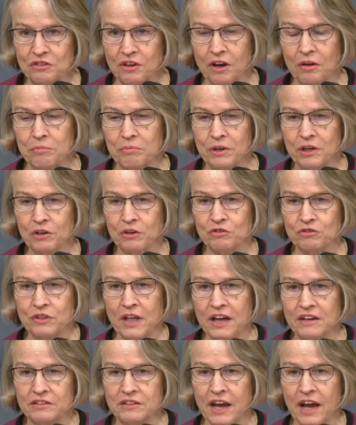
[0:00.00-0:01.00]
uh, because
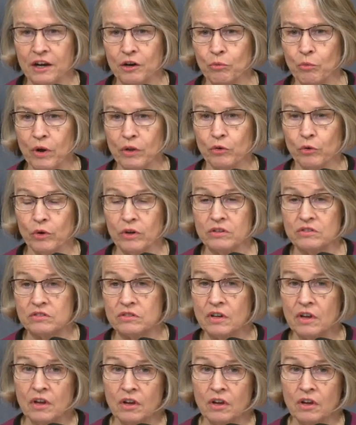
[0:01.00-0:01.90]
that data, whether it's